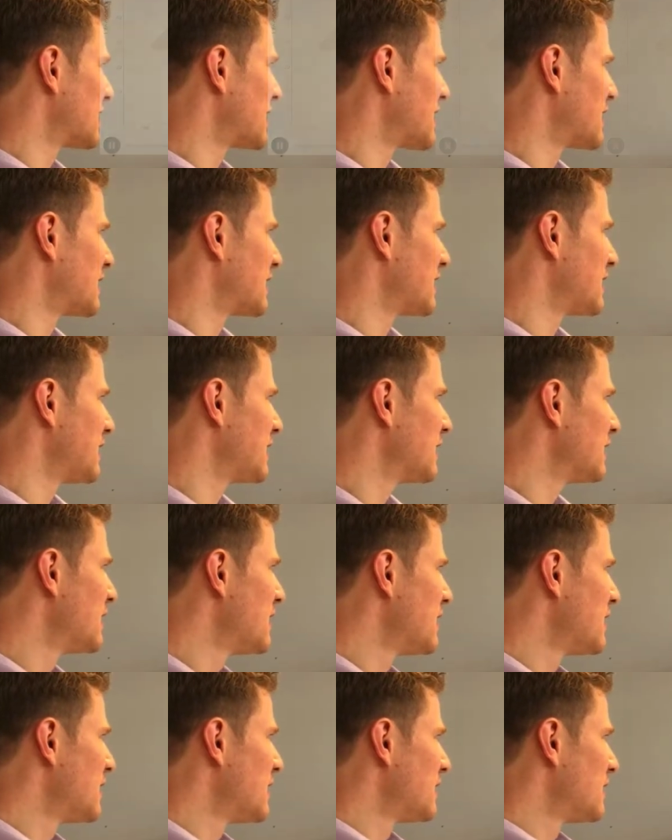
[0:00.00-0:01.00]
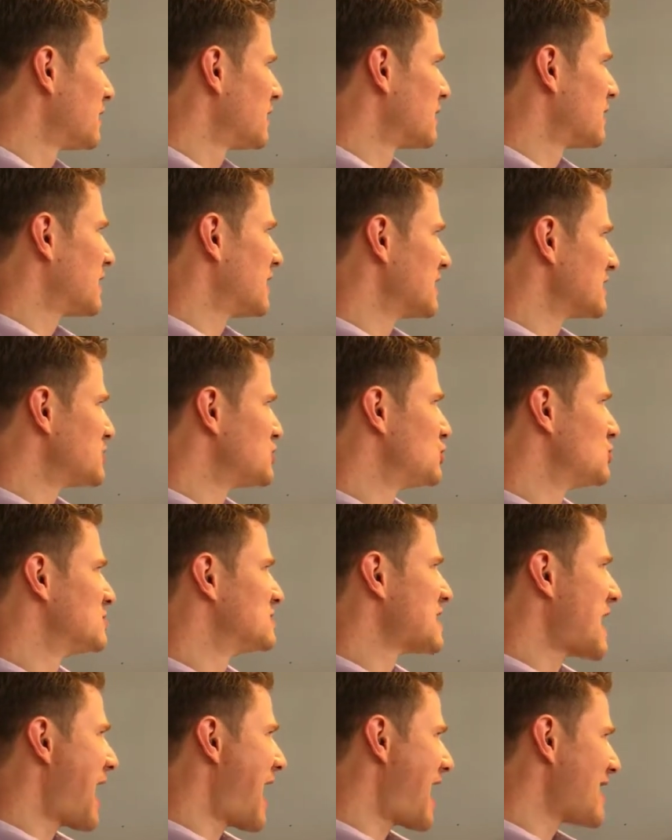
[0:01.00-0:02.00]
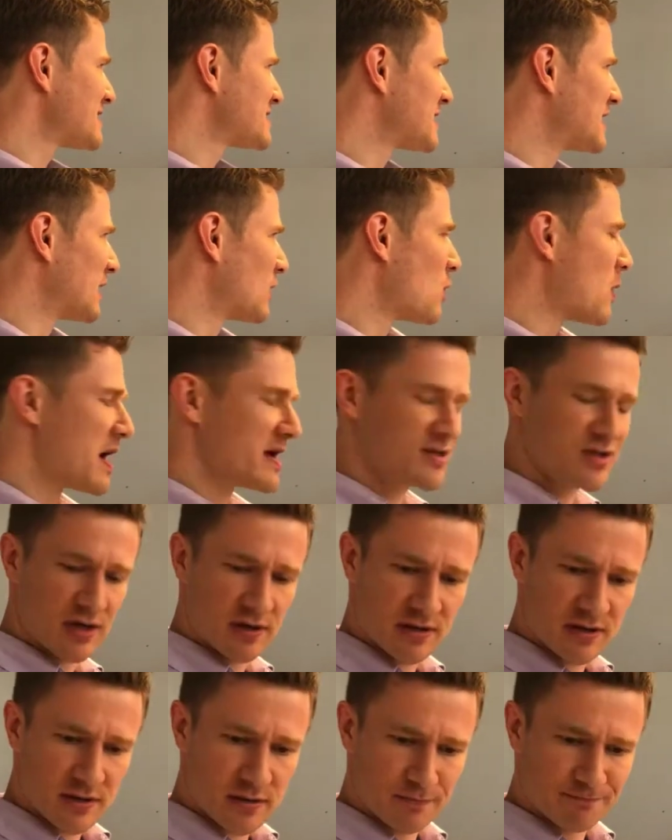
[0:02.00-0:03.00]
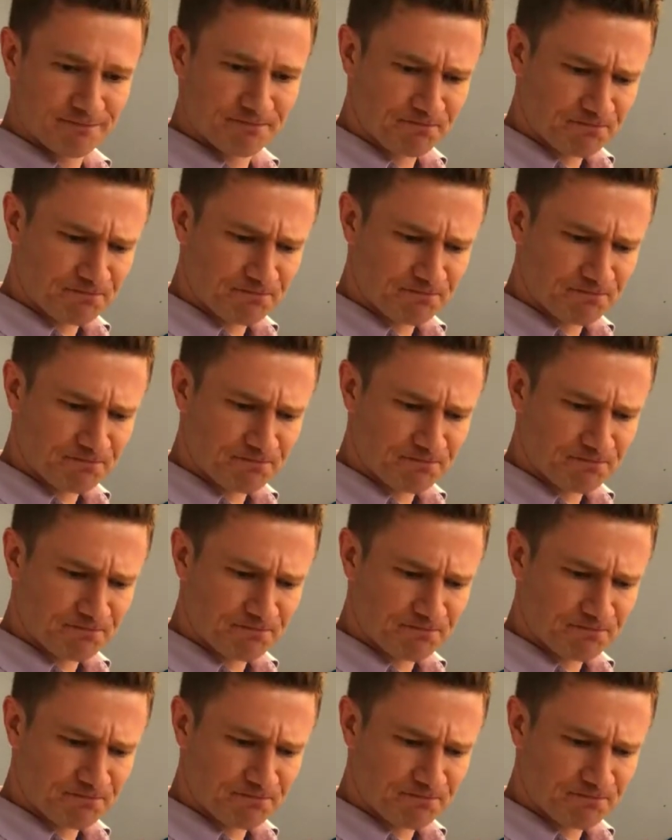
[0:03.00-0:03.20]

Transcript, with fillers: and kind of neat, getting students asking questions.